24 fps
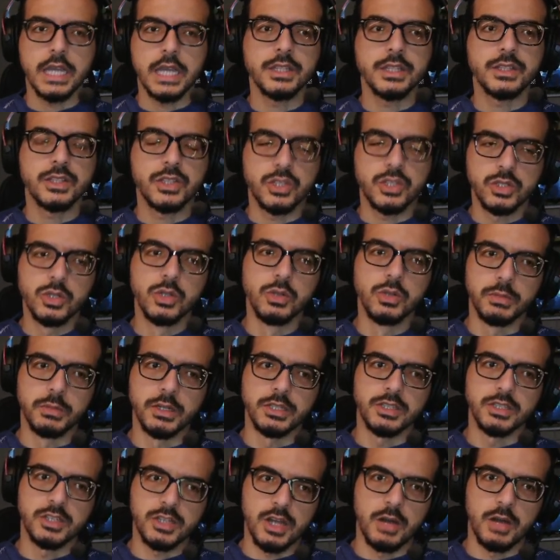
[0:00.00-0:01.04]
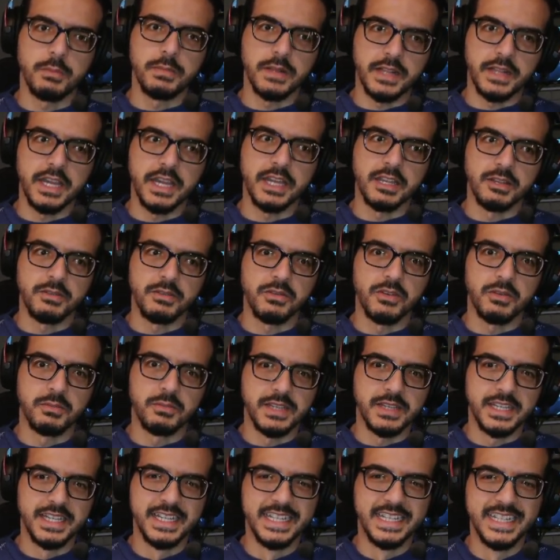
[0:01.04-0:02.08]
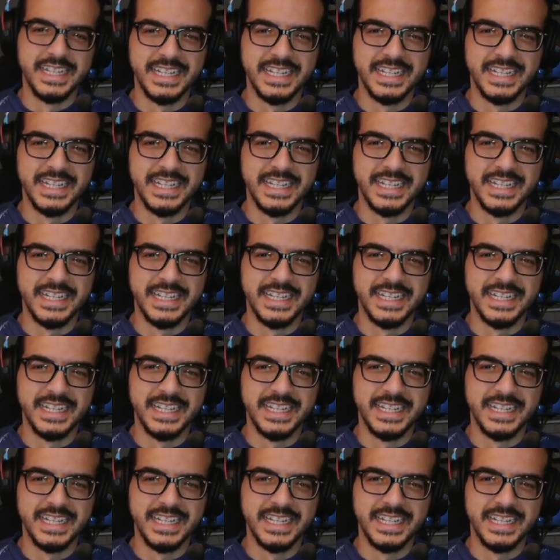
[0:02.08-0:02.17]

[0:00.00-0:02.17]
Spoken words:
It's too much complicated for me.